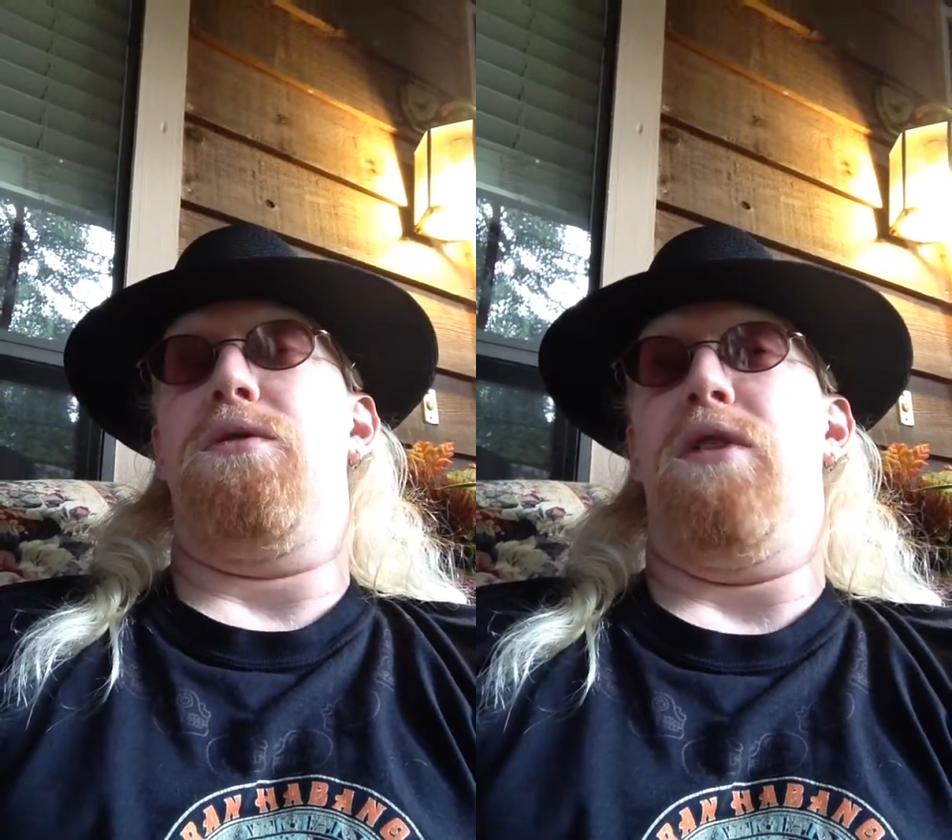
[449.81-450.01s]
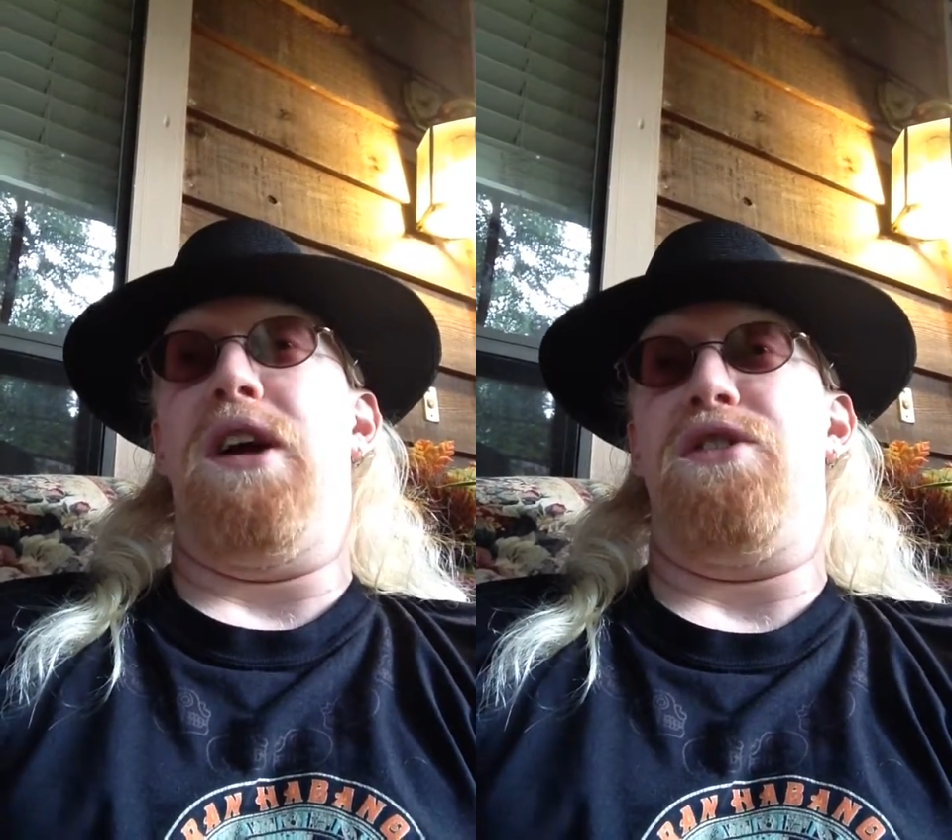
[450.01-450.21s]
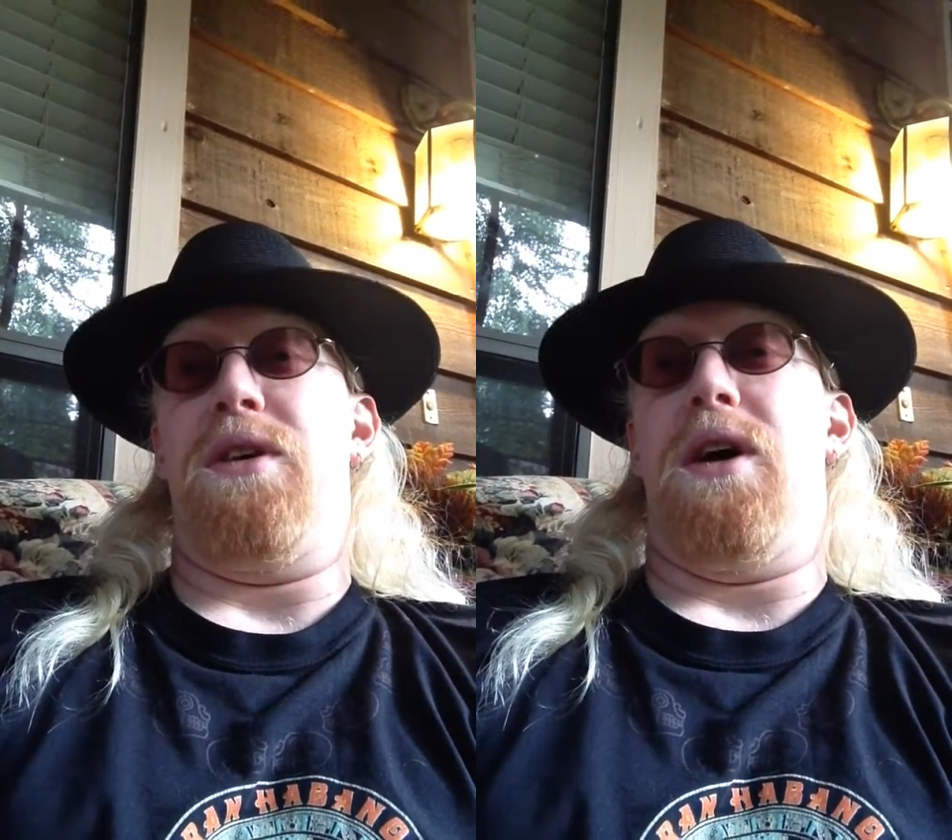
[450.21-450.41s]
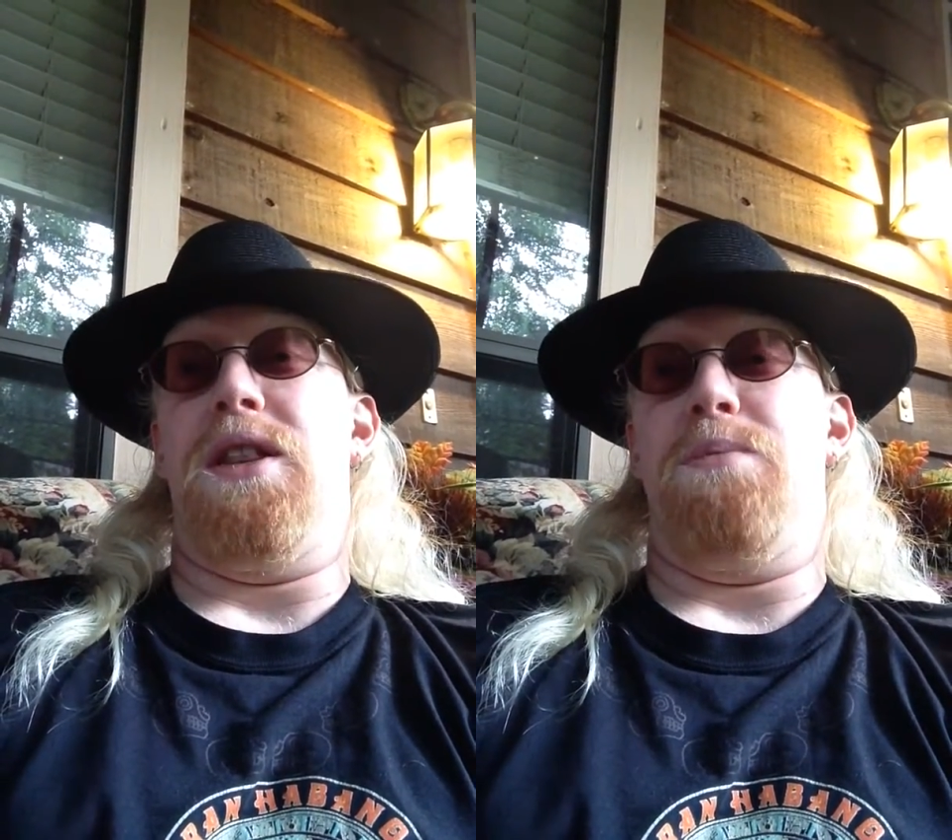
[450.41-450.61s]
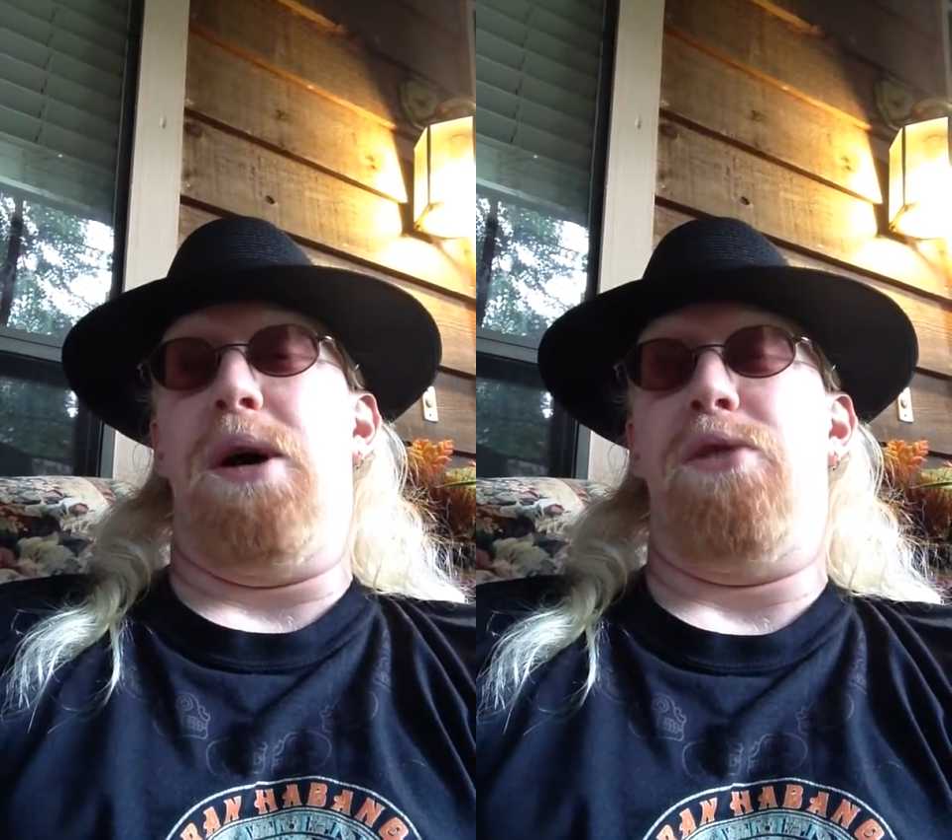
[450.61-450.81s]
ranging on
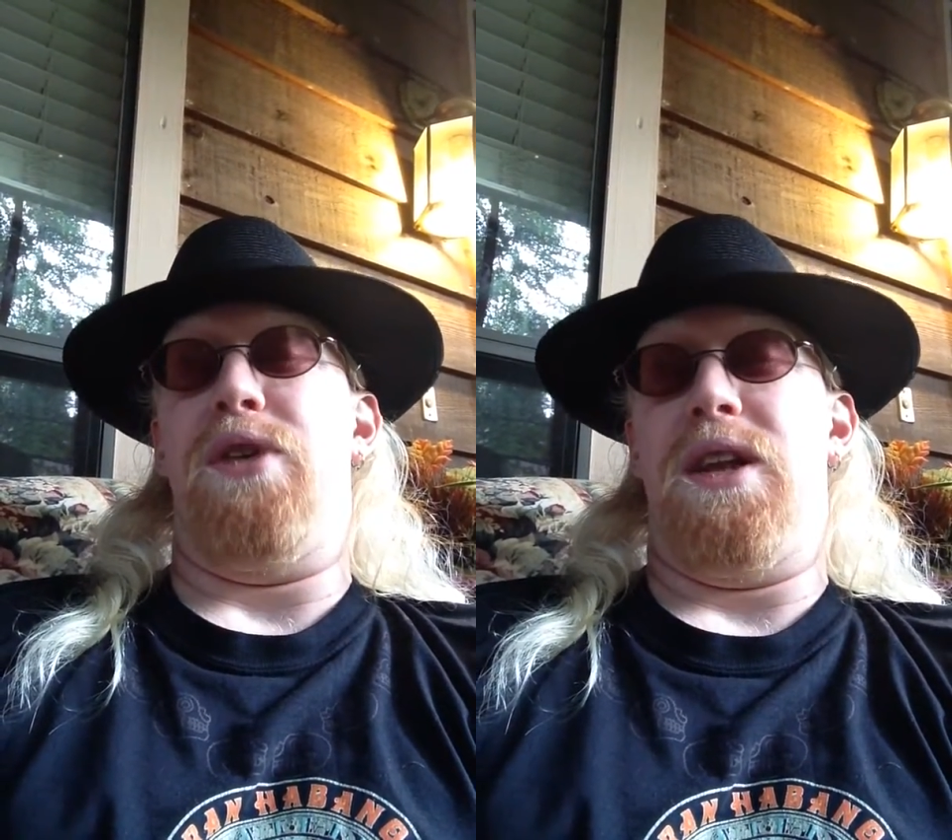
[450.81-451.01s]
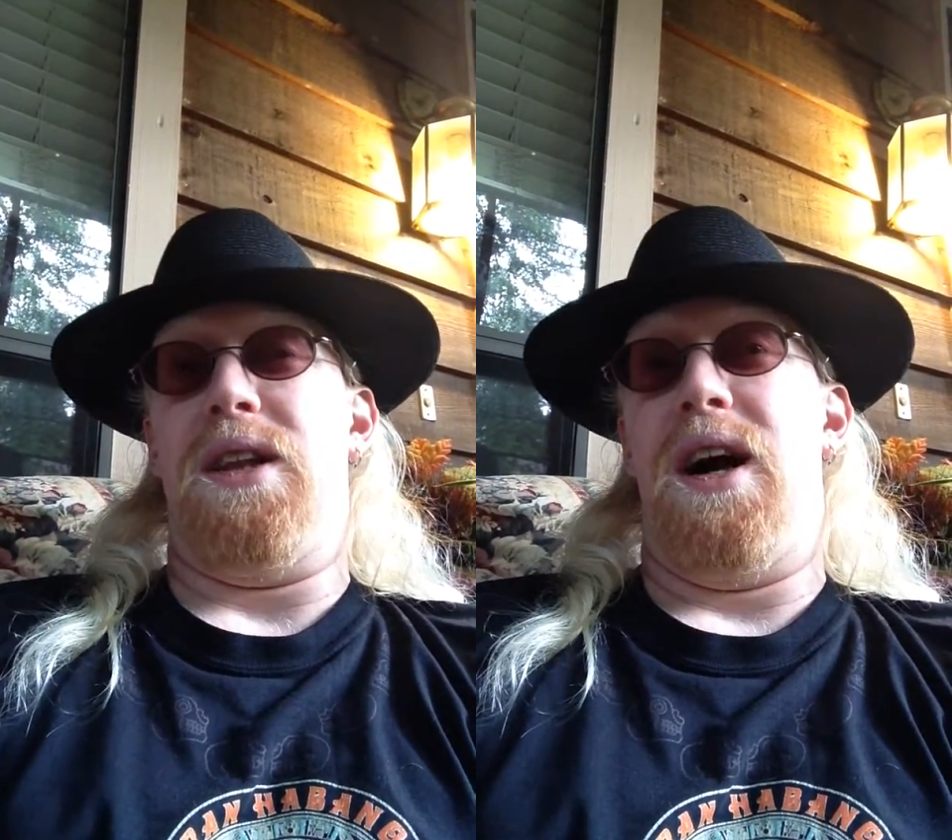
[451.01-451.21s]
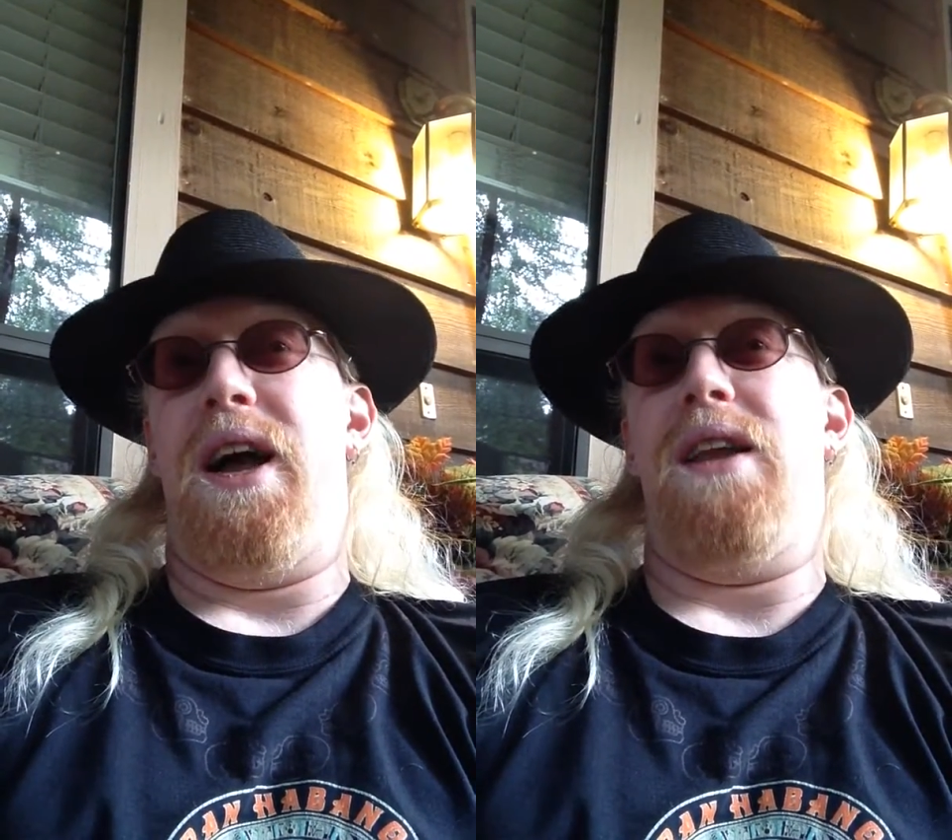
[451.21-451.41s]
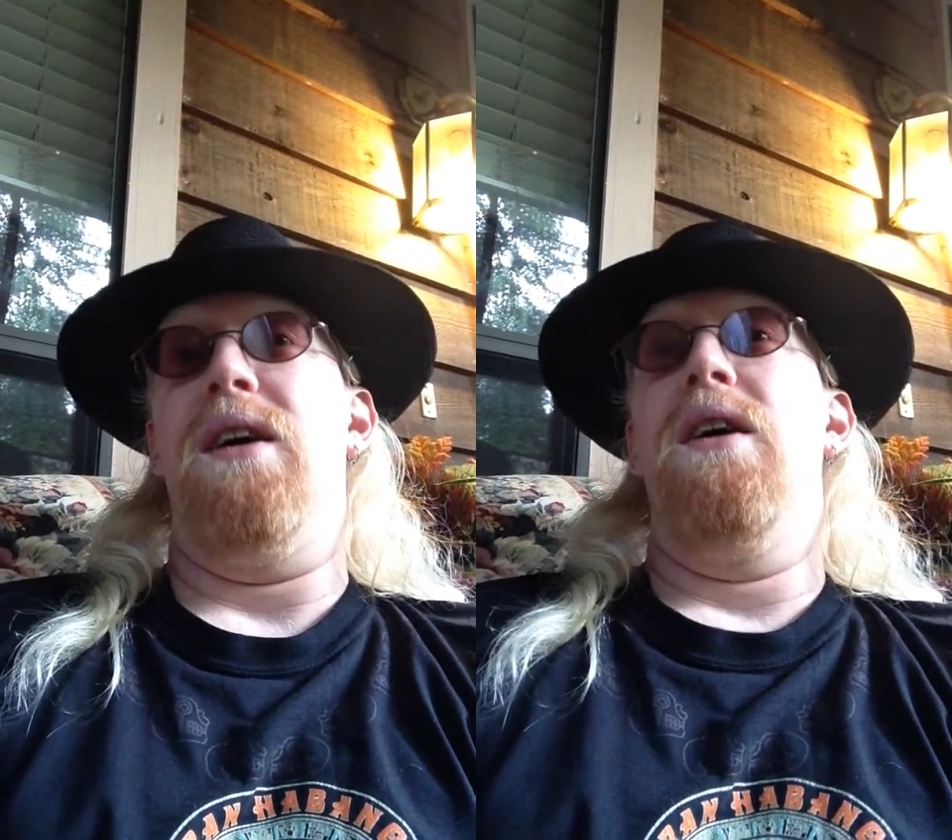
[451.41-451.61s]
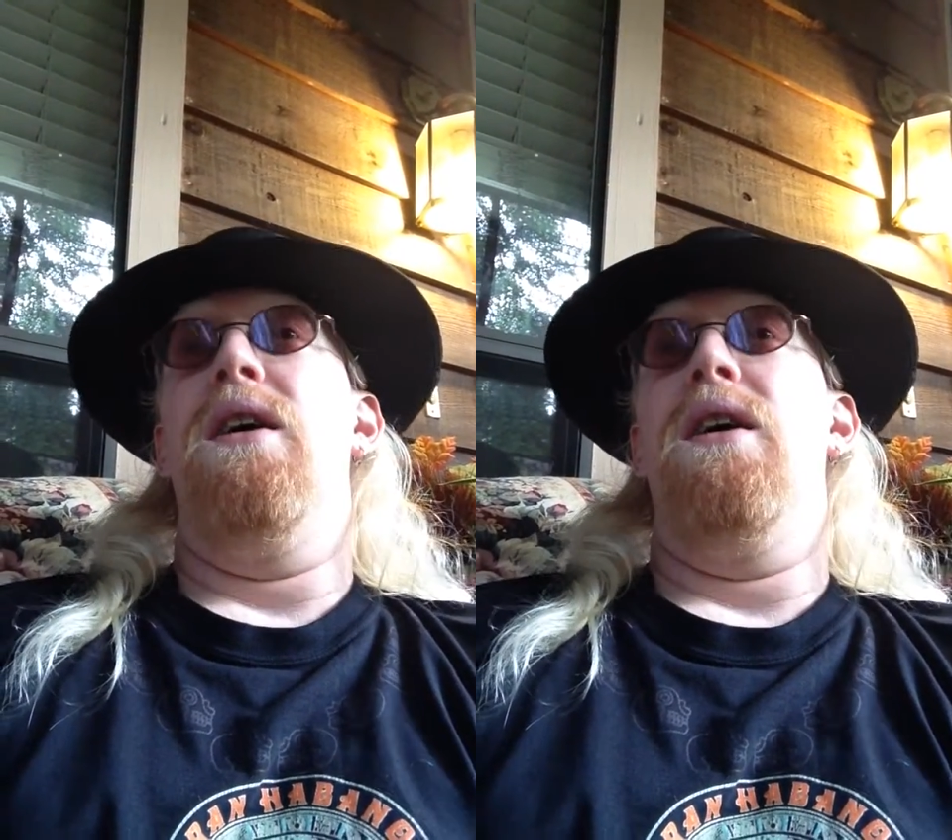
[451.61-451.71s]
the Balvenie line.